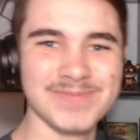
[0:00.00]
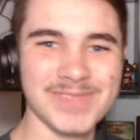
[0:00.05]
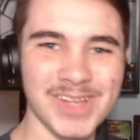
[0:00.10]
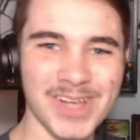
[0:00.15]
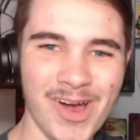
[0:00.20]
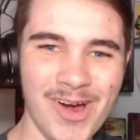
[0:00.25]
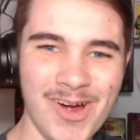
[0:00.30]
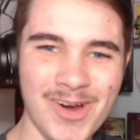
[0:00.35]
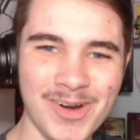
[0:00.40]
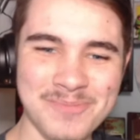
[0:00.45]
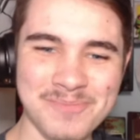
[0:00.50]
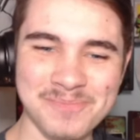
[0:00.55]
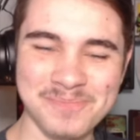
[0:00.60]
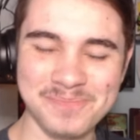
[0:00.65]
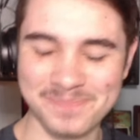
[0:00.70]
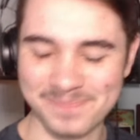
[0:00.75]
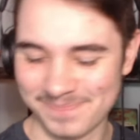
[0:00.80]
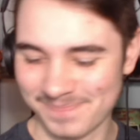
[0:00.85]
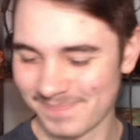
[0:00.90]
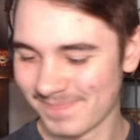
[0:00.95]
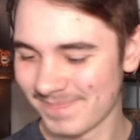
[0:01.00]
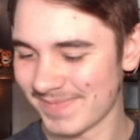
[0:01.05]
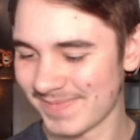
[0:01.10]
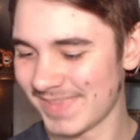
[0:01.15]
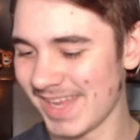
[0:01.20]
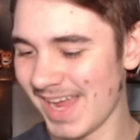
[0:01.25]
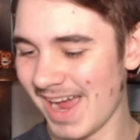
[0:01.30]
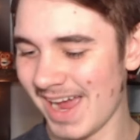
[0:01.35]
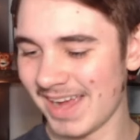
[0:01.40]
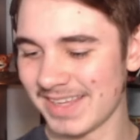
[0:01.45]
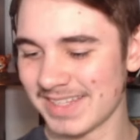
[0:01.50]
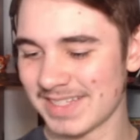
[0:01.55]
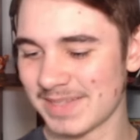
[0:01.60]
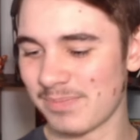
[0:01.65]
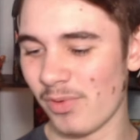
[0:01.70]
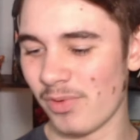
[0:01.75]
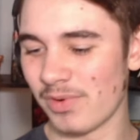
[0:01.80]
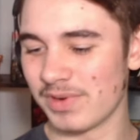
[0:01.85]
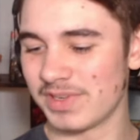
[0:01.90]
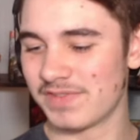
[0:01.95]
Got him. Nice,
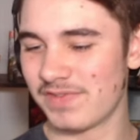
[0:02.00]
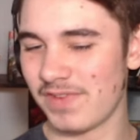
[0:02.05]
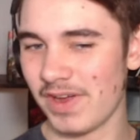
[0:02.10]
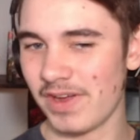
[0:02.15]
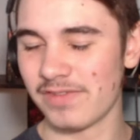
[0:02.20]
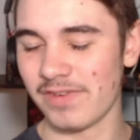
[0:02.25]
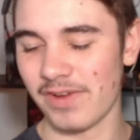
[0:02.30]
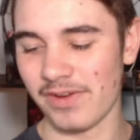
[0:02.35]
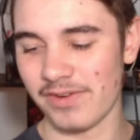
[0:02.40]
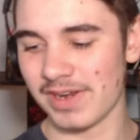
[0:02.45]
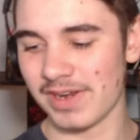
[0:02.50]
boys. Very, very